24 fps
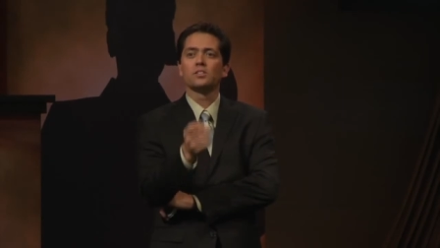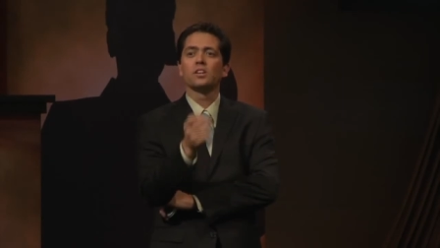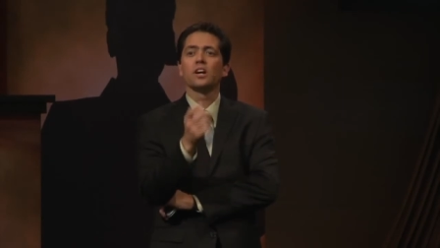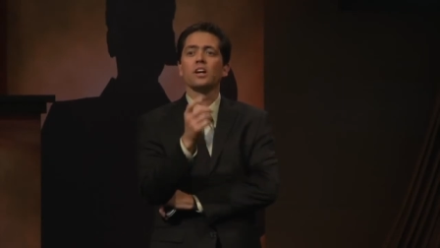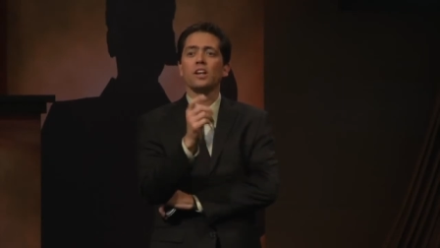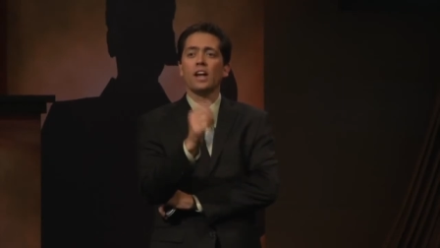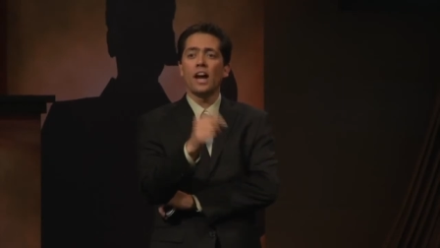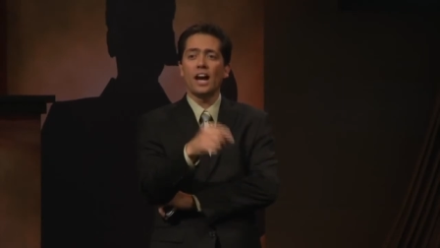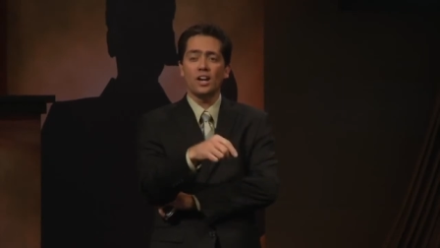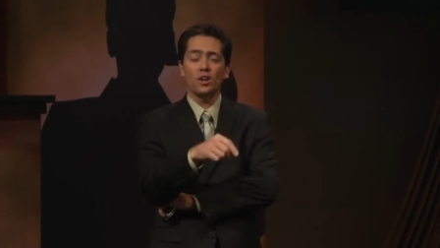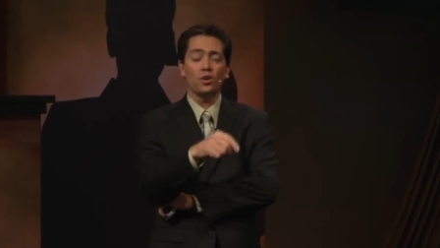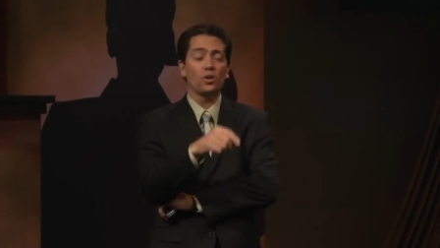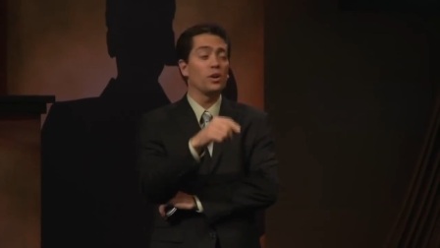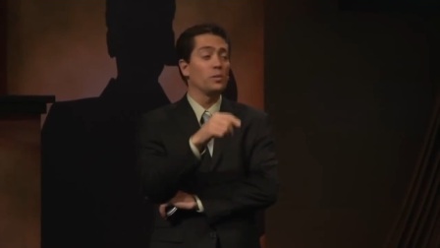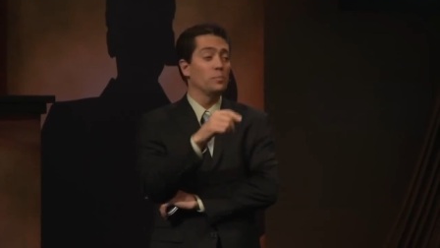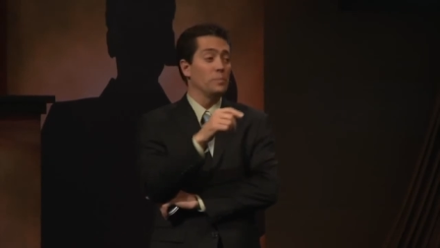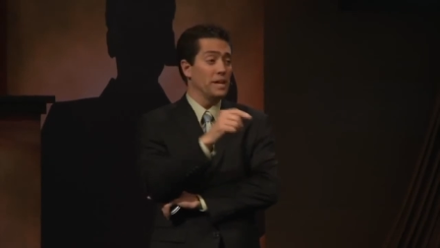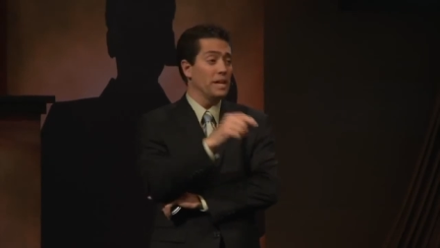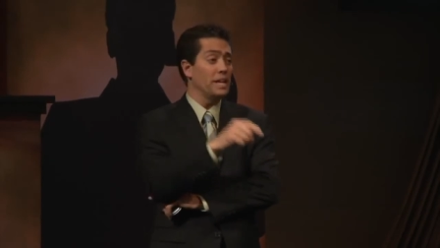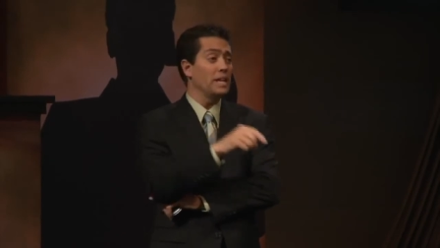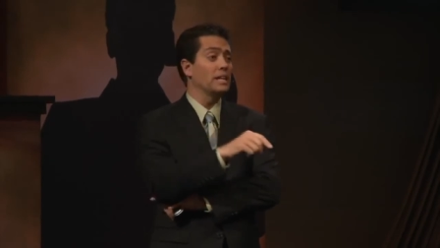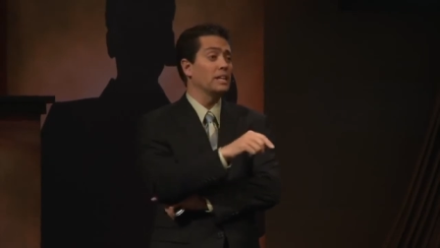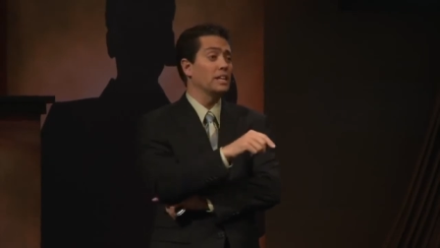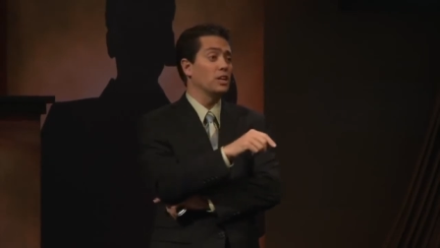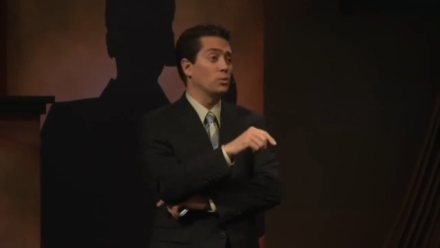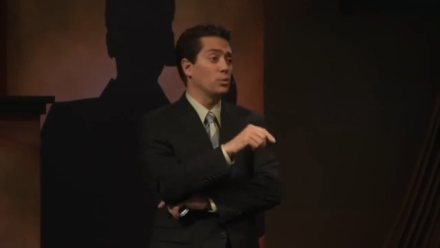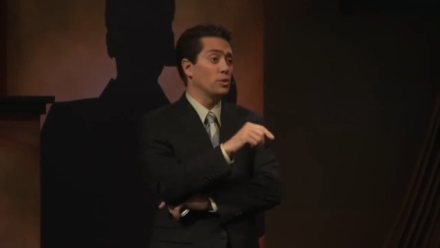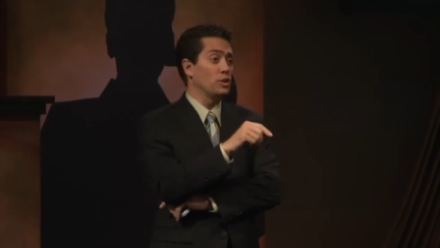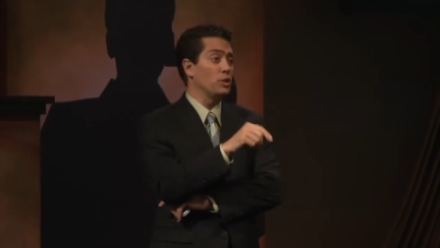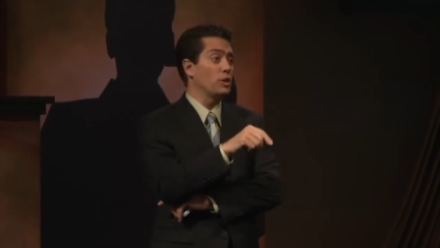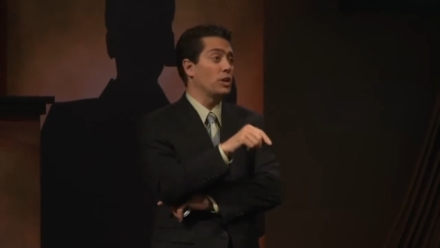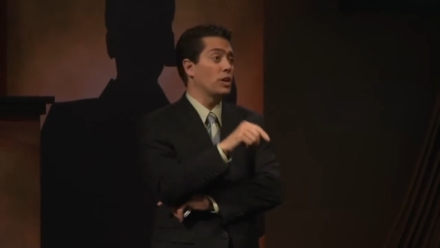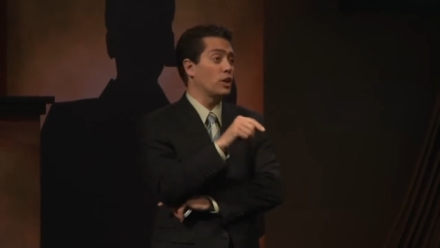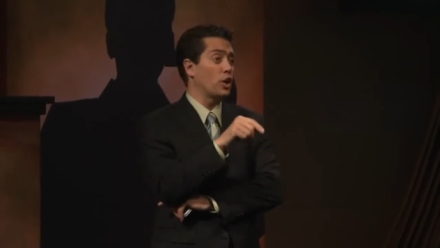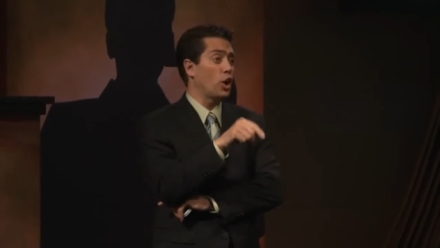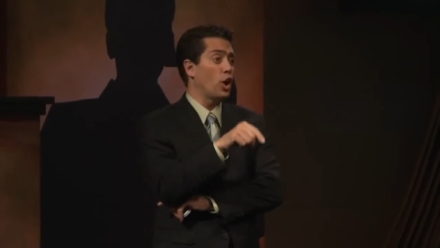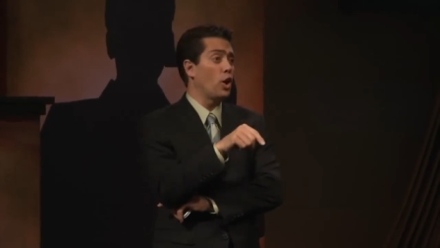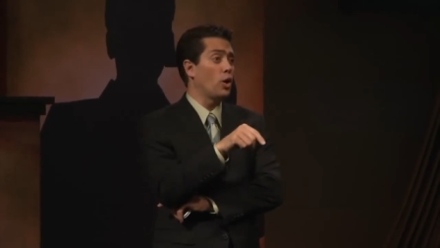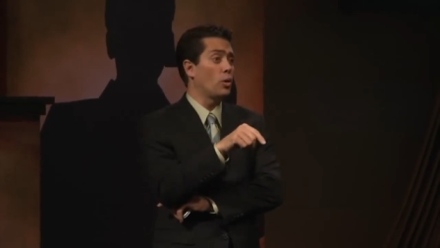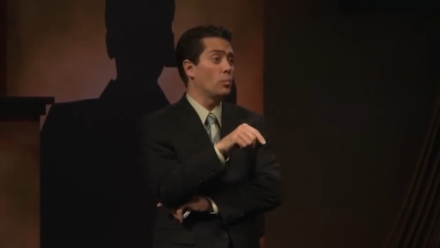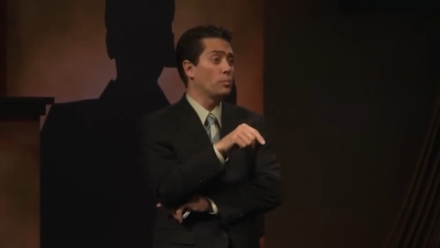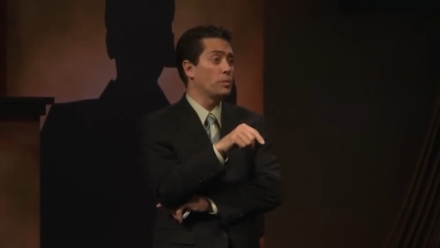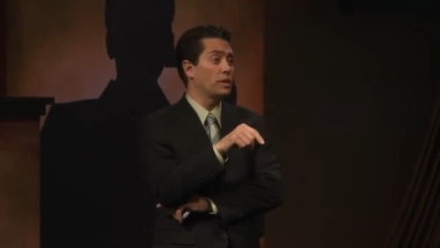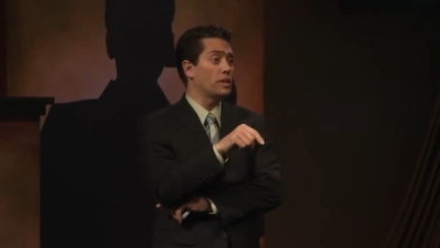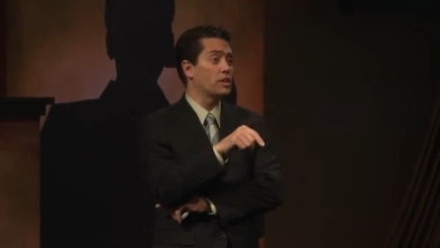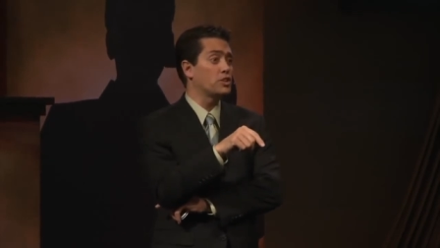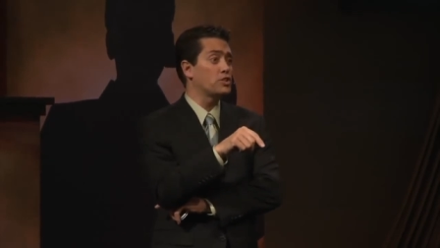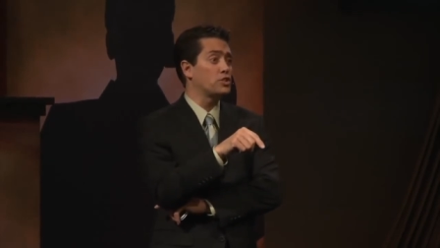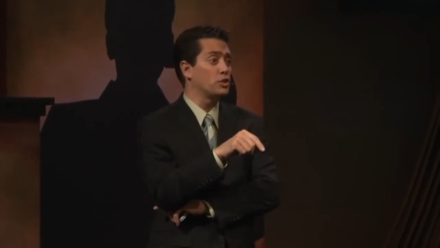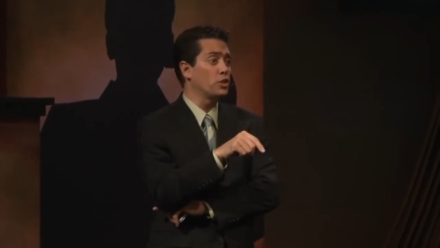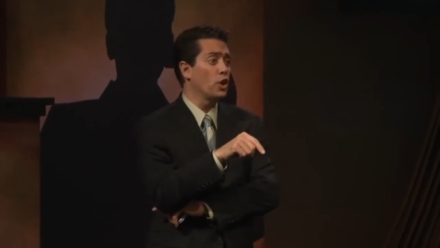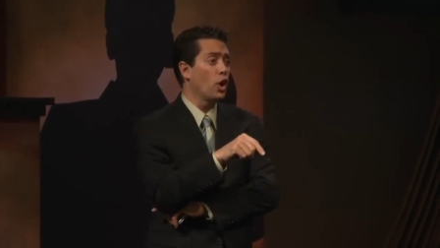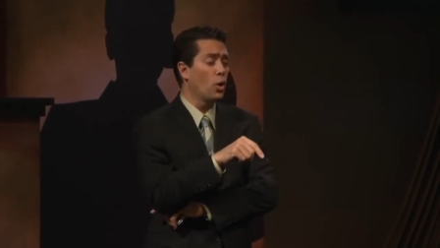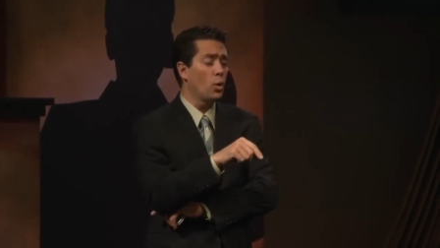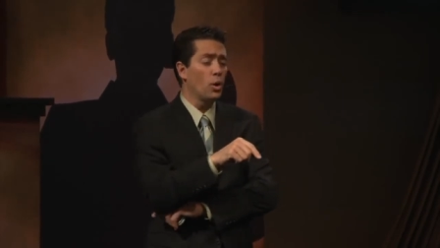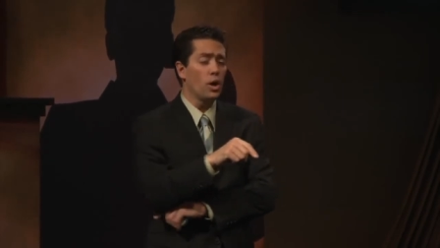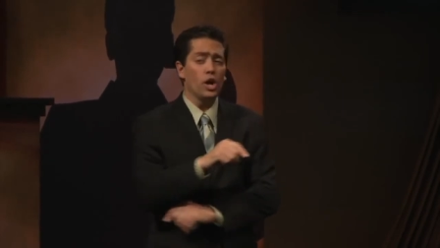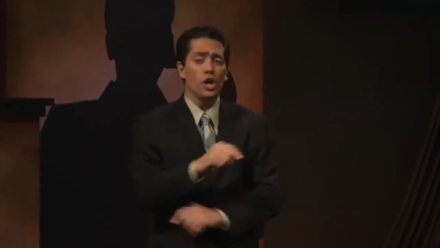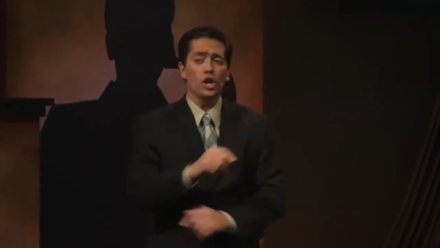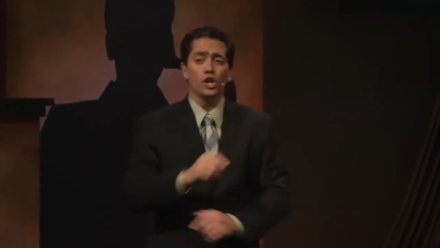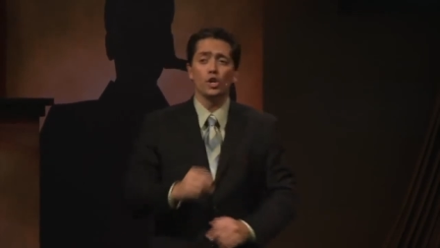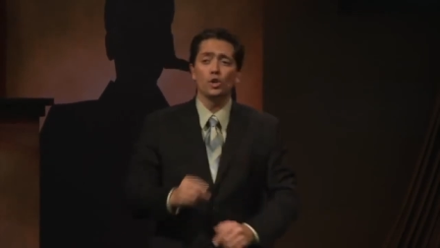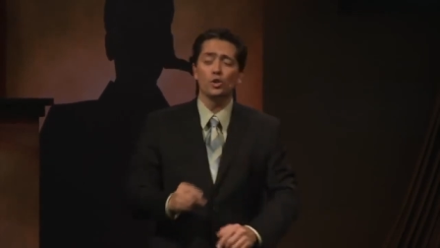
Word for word: Tonight, immediately when you get home, because you know,